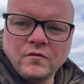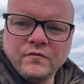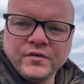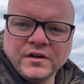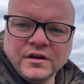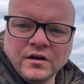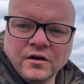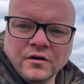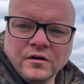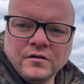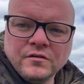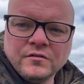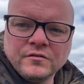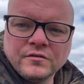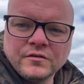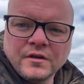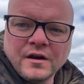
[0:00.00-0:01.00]
video
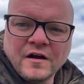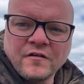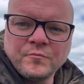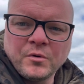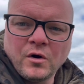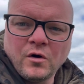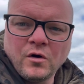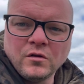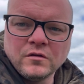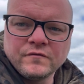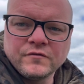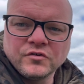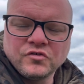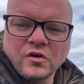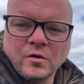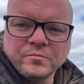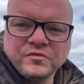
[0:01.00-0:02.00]
that I've put all of the
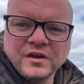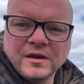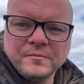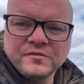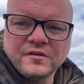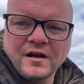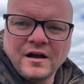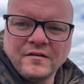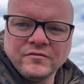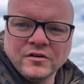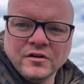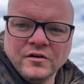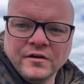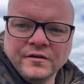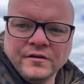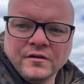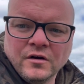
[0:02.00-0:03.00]
top tips that I've
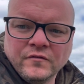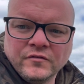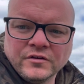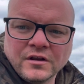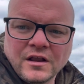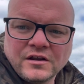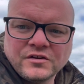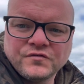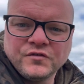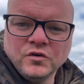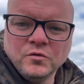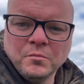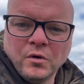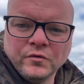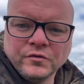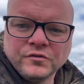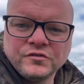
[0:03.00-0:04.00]
learned over the last few
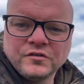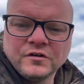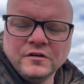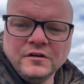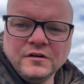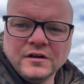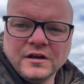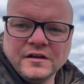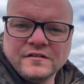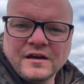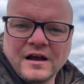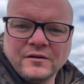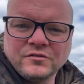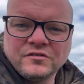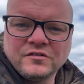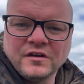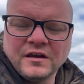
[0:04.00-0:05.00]
months into how
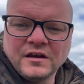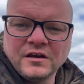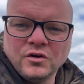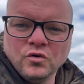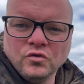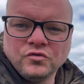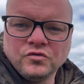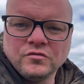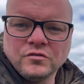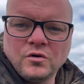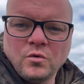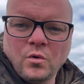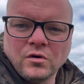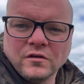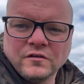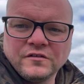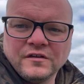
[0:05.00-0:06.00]
to take good
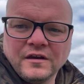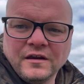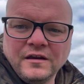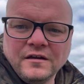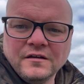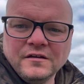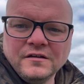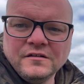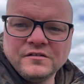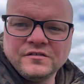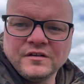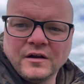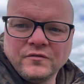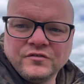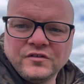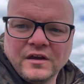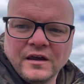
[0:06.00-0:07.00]
quality
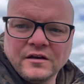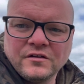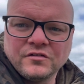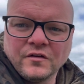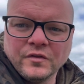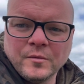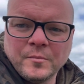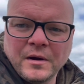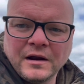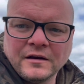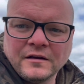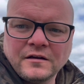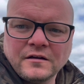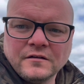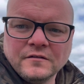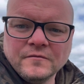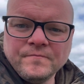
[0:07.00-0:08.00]
self-takes on the
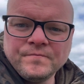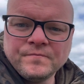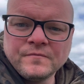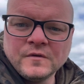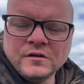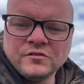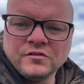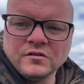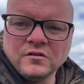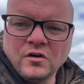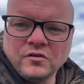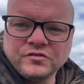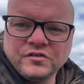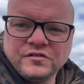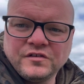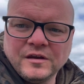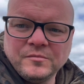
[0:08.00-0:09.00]
bank. So there's
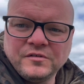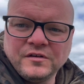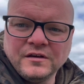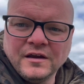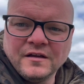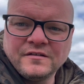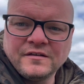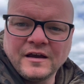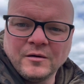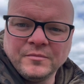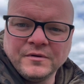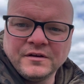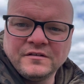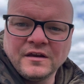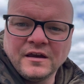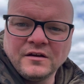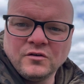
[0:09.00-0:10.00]
lots of tips here to help you
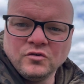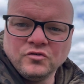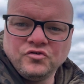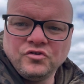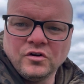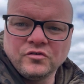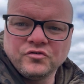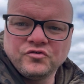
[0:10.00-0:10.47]
take good shots